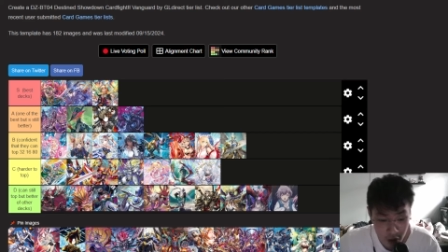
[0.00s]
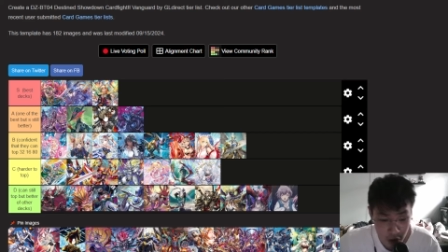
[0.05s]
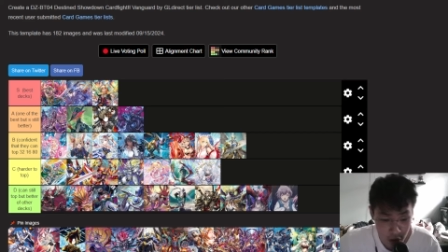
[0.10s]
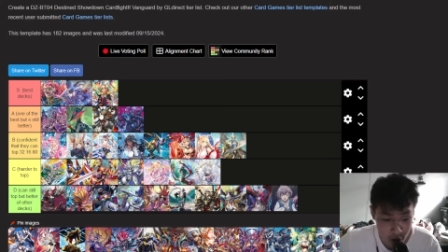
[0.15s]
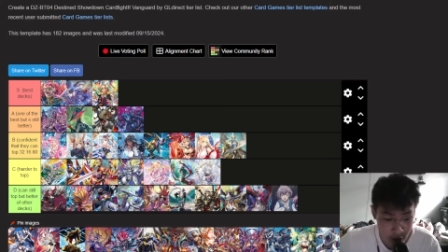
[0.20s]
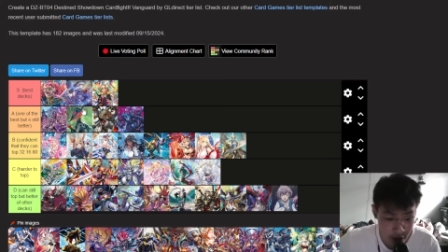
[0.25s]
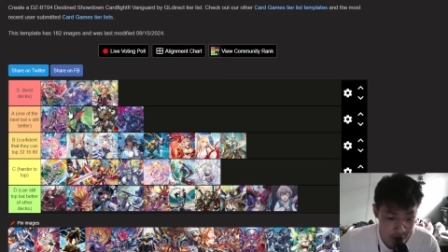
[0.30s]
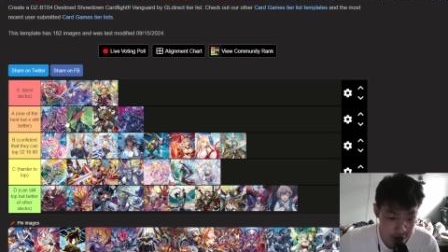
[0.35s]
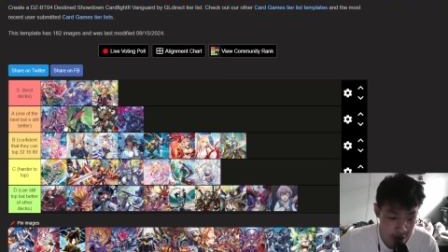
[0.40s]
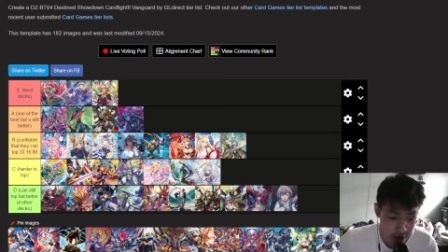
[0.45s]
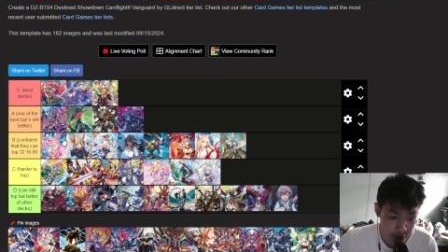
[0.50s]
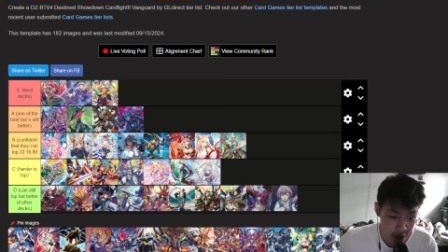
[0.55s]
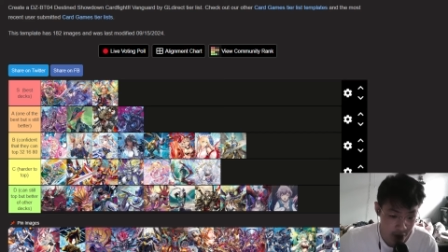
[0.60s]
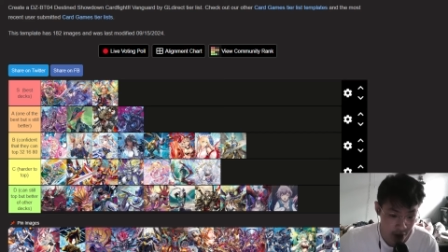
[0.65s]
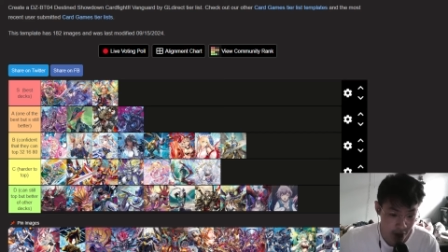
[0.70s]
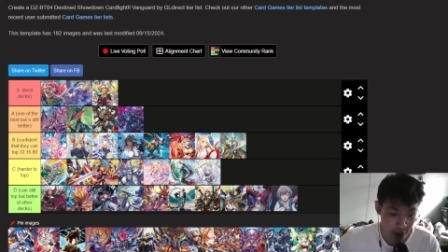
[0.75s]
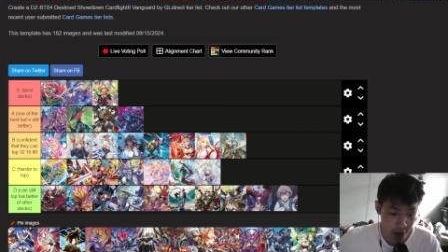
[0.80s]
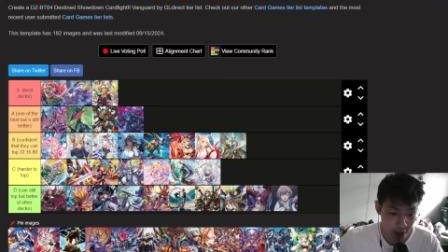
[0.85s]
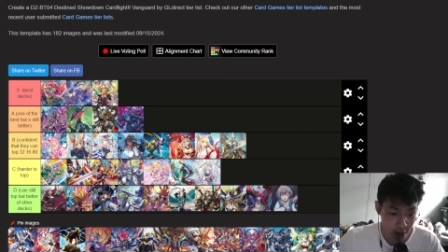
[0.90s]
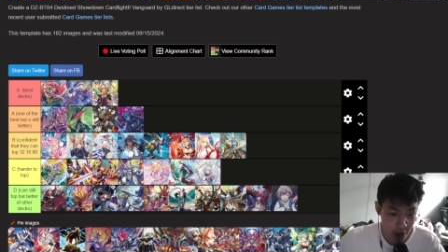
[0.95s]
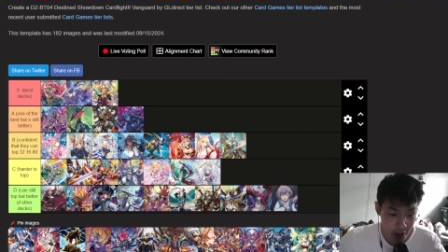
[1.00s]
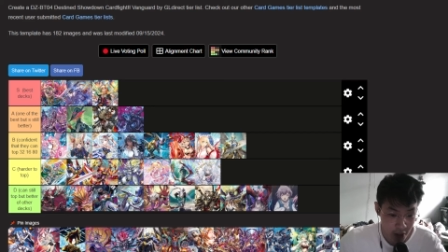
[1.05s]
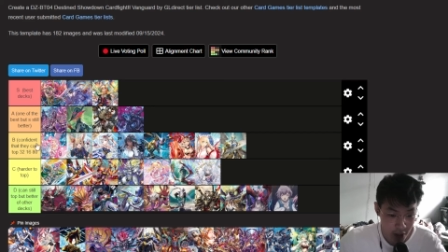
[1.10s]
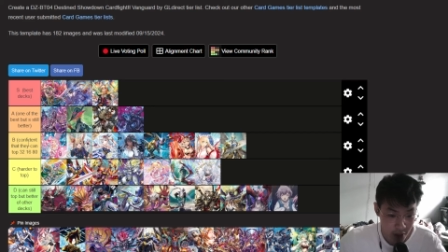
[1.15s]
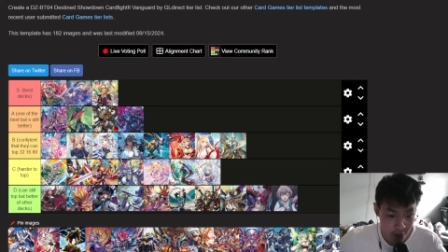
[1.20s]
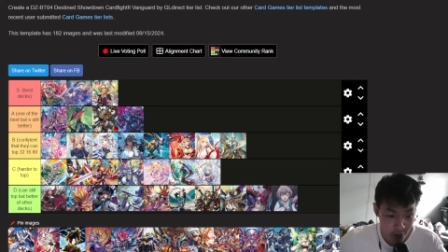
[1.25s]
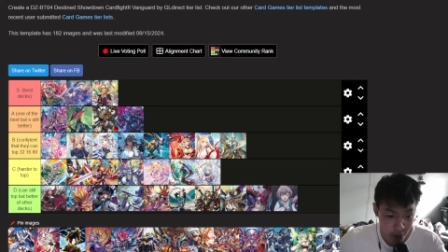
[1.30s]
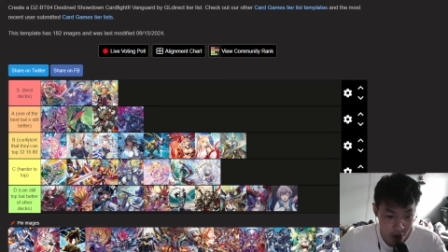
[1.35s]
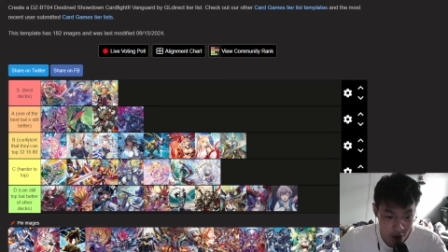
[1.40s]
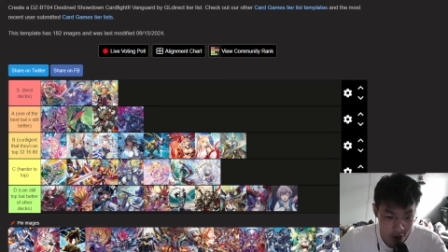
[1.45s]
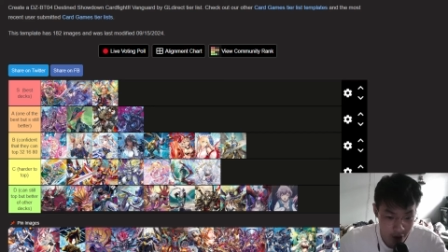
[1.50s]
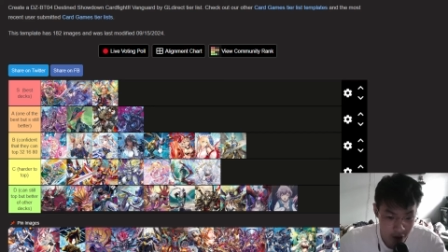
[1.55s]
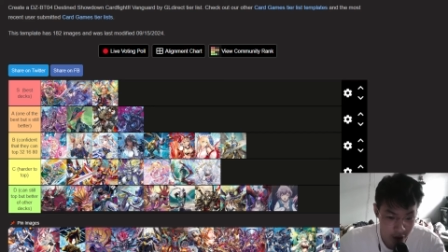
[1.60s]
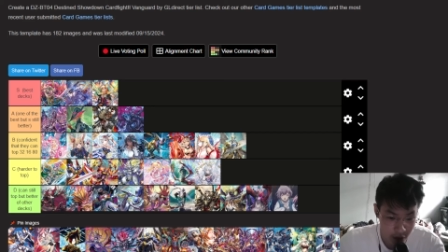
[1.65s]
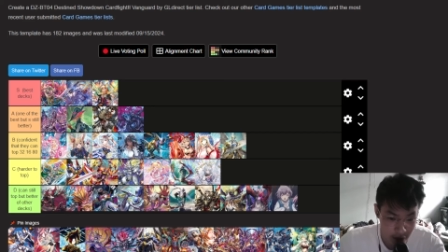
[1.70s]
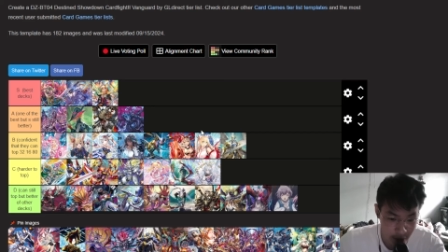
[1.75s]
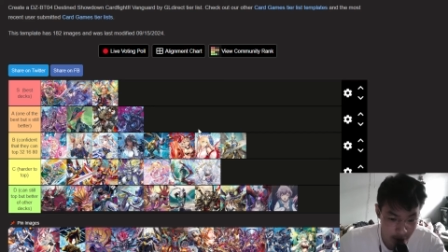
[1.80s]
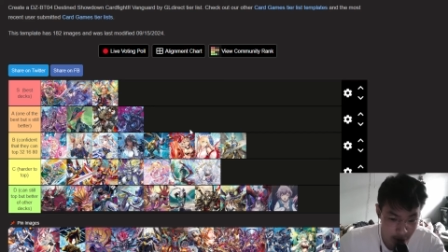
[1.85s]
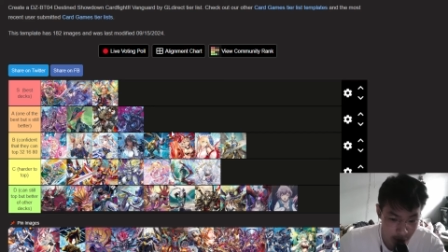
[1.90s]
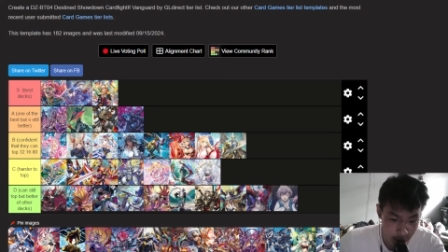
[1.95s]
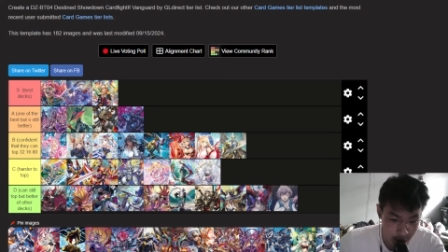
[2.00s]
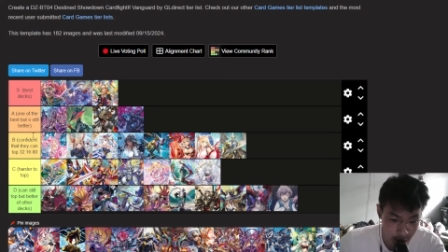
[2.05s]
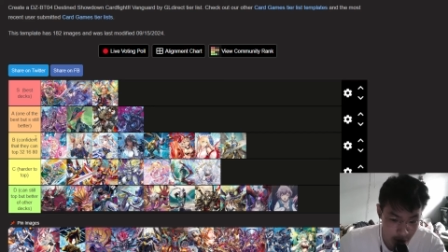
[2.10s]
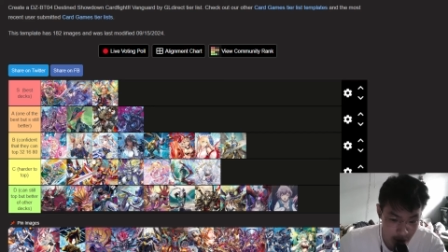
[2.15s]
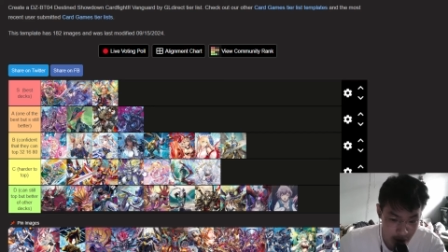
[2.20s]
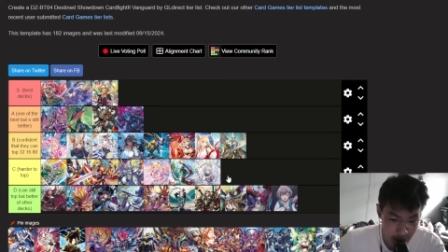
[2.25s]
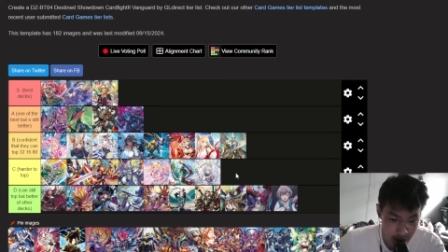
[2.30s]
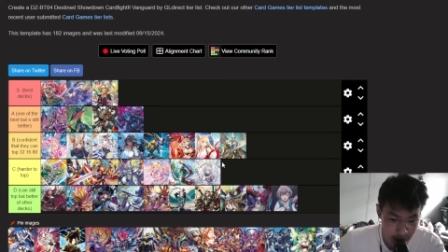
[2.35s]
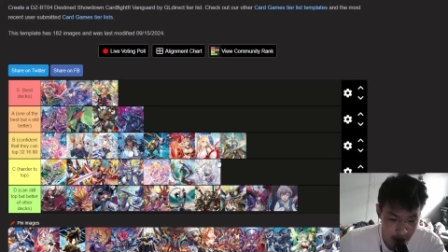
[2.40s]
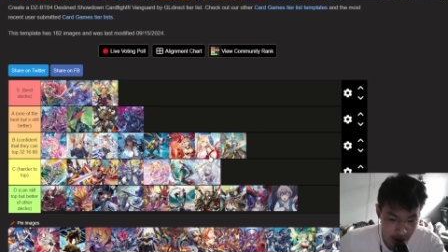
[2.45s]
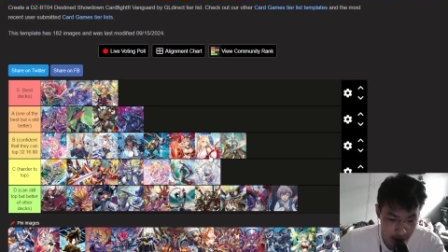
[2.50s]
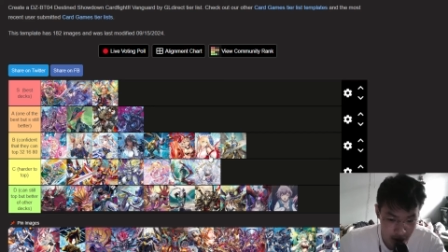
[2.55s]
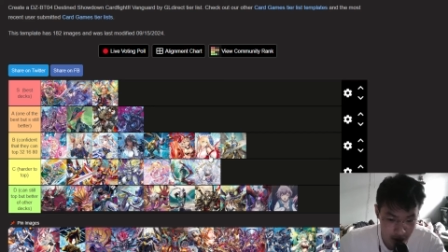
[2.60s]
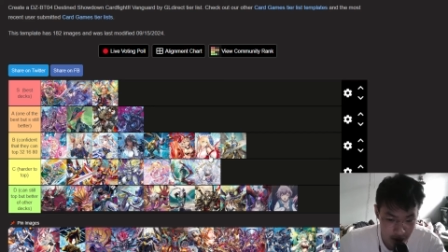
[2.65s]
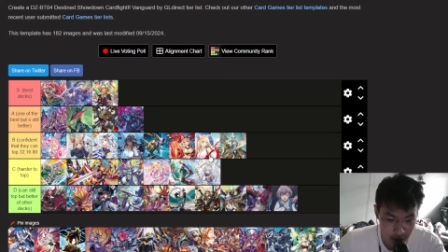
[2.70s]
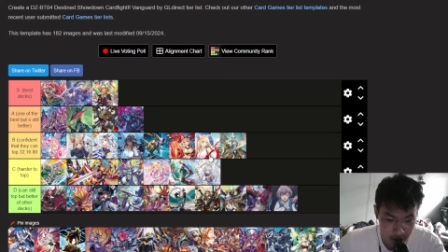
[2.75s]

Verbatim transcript: you if you're more comfortable with these decks.